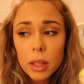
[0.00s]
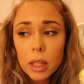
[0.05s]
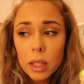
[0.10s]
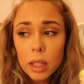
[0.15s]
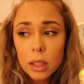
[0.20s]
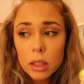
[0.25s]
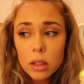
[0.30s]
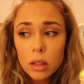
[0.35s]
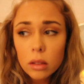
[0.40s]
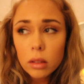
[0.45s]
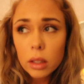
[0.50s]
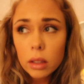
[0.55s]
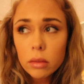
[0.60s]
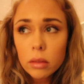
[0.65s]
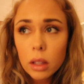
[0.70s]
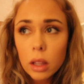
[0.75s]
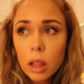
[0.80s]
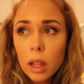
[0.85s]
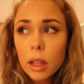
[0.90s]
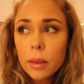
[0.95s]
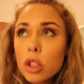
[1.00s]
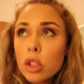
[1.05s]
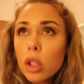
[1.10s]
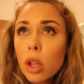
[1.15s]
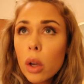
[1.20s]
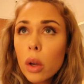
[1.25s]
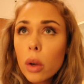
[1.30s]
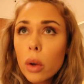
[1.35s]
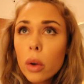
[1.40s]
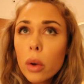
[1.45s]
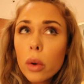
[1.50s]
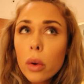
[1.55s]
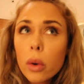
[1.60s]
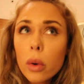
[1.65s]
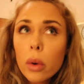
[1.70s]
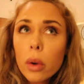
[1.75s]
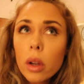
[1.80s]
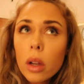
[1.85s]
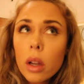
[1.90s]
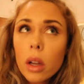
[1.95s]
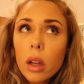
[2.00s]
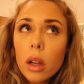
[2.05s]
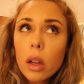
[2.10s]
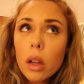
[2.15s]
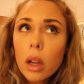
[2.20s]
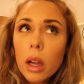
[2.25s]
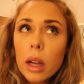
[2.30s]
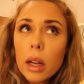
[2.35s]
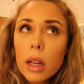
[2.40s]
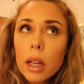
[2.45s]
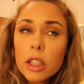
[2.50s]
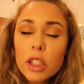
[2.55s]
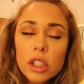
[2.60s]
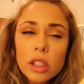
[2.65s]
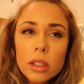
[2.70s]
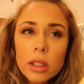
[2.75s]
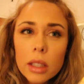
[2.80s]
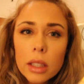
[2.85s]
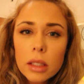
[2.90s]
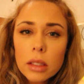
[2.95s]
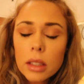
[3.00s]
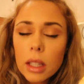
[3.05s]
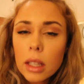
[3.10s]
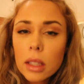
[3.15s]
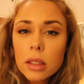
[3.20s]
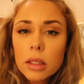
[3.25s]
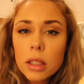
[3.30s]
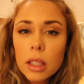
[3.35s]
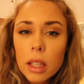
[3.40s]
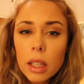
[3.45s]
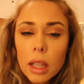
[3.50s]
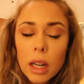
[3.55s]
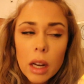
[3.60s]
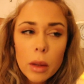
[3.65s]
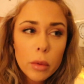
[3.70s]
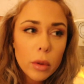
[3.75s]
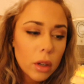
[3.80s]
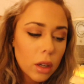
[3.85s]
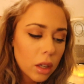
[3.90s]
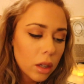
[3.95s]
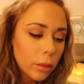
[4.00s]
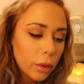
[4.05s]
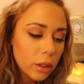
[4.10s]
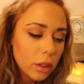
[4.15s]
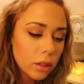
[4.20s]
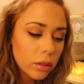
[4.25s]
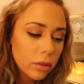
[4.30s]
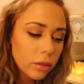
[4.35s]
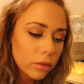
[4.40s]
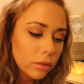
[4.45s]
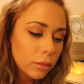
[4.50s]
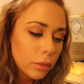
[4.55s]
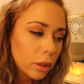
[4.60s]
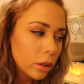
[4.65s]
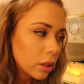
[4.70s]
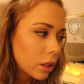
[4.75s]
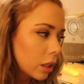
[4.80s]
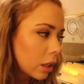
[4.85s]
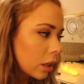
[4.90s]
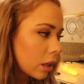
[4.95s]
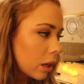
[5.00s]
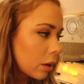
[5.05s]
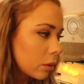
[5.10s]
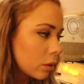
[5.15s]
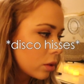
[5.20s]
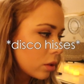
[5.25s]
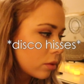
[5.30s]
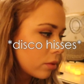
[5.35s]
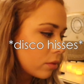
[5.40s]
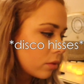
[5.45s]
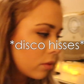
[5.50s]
getting in until like really late. So I just started dancing, and I put on a bunch of music, and I was,